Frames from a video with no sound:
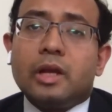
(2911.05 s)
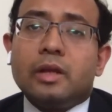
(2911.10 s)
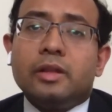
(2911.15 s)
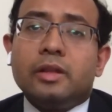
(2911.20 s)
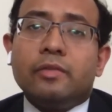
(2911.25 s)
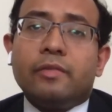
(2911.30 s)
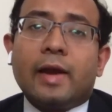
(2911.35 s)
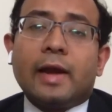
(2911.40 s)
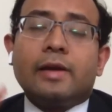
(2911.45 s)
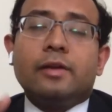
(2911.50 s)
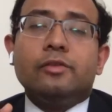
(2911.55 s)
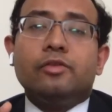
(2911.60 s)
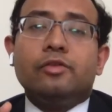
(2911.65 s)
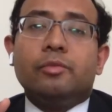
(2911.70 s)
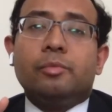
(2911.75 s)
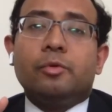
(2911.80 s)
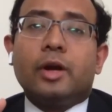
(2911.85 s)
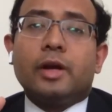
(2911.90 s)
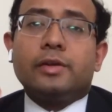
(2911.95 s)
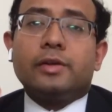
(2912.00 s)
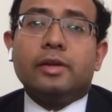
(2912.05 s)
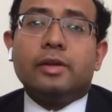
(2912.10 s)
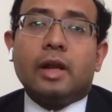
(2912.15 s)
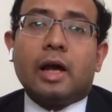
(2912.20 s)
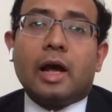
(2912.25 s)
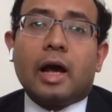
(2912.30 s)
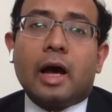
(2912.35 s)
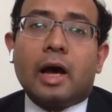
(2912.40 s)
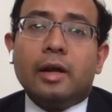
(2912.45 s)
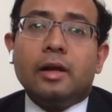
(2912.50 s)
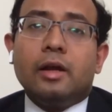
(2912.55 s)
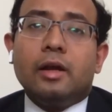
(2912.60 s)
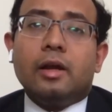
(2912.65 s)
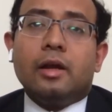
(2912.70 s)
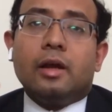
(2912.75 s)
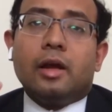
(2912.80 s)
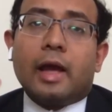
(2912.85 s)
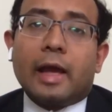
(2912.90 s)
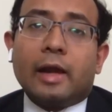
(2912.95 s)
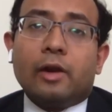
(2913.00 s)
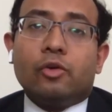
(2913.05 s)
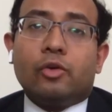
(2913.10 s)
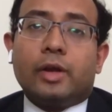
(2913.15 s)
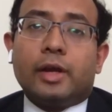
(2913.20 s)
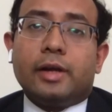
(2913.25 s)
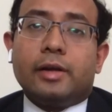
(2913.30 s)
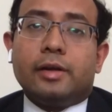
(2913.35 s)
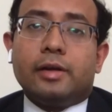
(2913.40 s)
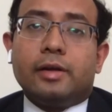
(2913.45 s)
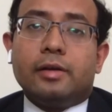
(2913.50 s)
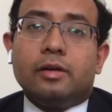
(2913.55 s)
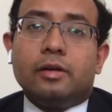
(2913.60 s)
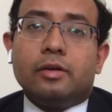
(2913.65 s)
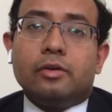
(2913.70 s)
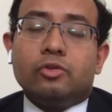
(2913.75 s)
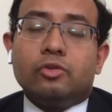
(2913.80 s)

the factors of production are allocated.